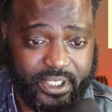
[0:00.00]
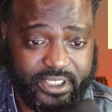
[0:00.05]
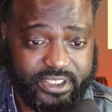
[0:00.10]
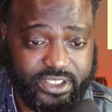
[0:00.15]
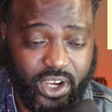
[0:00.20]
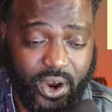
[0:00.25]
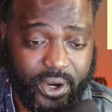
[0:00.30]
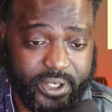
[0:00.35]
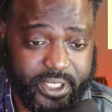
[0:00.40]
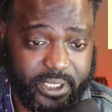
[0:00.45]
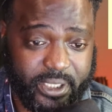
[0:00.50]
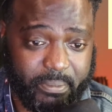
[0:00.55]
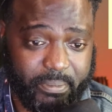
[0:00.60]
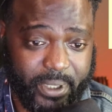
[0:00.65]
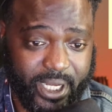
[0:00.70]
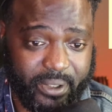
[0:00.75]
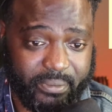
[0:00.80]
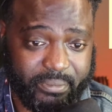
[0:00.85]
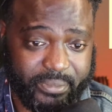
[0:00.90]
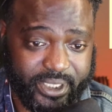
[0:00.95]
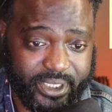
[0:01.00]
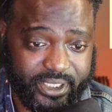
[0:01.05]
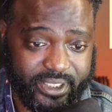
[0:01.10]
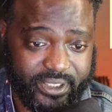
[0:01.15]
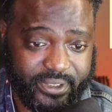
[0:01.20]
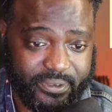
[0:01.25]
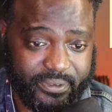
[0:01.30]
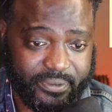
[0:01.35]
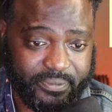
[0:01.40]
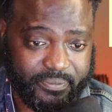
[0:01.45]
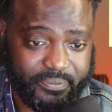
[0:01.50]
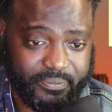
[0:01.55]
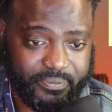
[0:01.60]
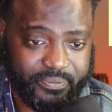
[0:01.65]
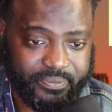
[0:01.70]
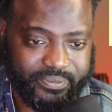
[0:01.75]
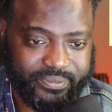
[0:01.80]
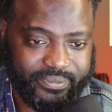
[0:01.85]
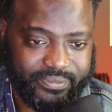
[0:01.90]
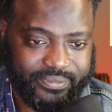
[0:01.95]
talking about me.
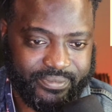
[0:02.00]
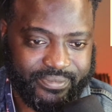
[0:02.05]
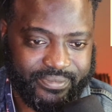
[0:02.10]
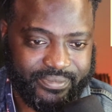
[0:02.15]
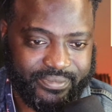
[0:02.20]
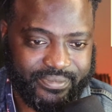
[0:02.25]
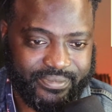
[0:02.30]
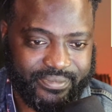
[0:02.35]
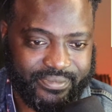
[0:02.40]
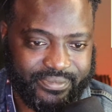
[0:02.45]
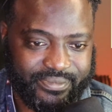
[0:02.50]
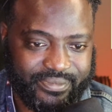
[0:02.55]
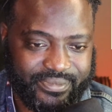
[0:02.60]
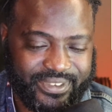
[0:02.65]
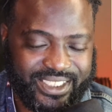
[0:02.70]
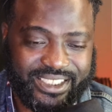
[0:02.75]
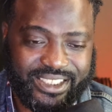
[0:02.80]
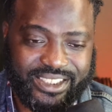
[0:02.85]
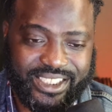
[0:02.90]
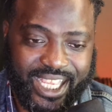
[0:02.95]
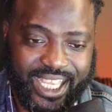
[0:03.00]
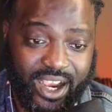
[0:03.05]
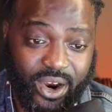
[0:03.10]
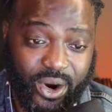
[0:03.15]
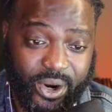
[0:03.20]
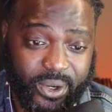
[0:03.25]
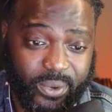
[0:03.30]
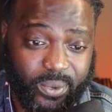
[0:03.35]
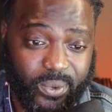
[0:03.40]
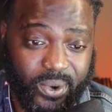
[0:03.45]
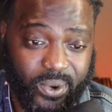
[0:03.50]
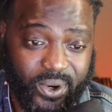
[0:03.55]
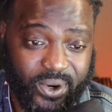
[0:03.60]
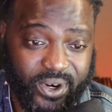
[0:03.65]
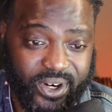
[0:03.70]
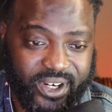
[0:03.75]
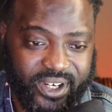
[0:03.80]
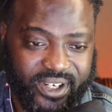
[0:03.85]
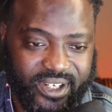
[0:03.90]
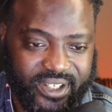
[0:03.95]
This is the art of war.